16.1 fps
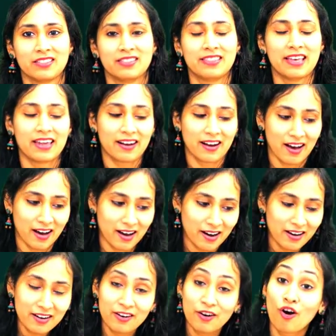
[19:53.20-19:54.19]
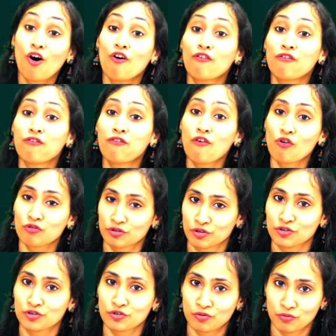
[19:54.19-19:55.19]
There are 4
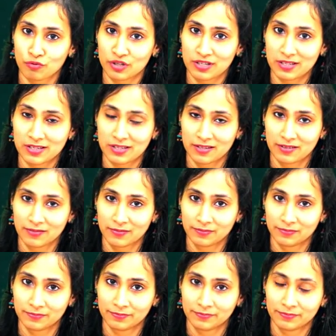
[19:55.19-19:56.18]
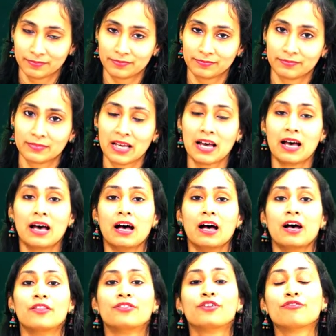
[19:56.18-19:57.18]
strokes.
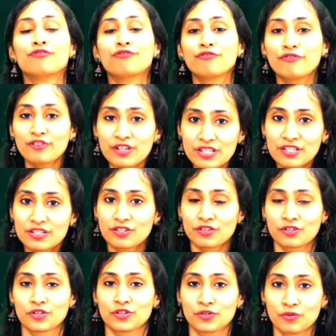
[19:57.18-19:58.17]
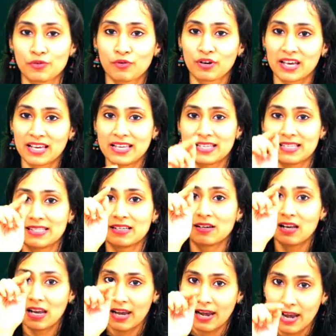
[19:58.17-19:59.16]
The first stroke is
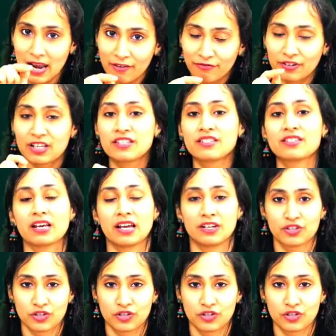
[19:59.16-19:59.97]
the left hand side